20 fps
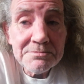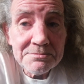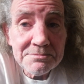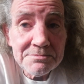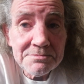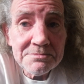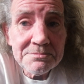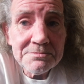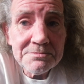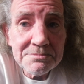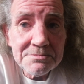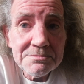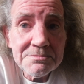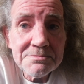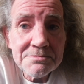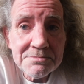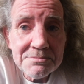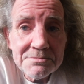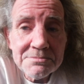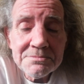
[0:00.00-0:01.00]
Mm.
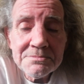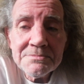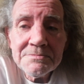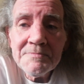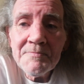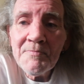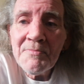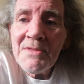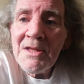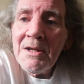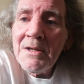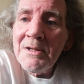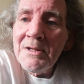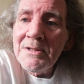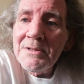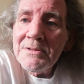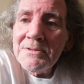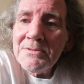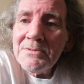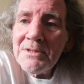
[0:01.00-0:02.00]

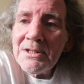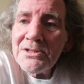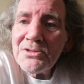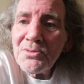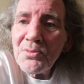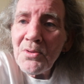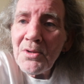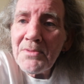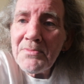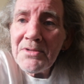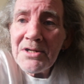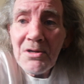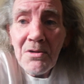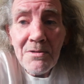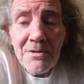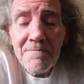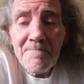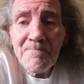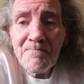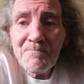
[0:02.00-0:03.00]
That's why we
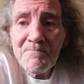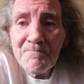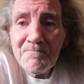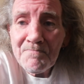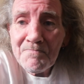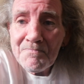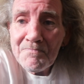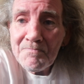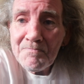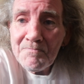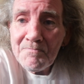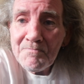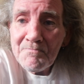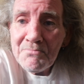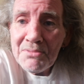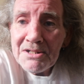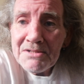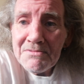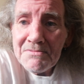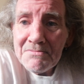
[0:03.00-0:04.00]
got a
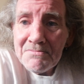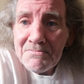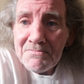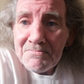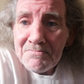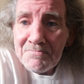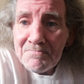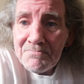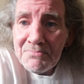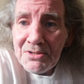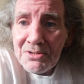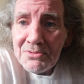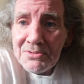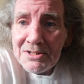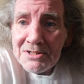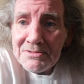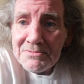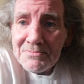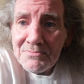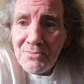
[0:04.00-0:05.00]
big
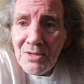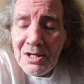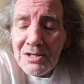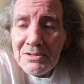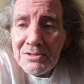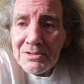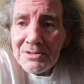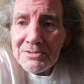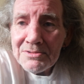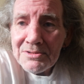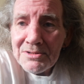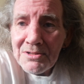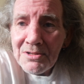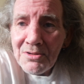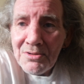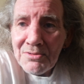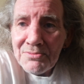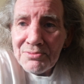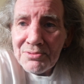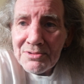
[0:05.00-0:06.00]
building, well,
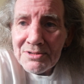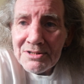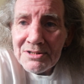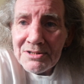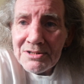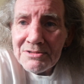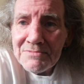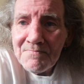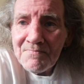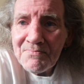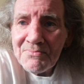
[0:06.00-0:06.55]
uh, of uh,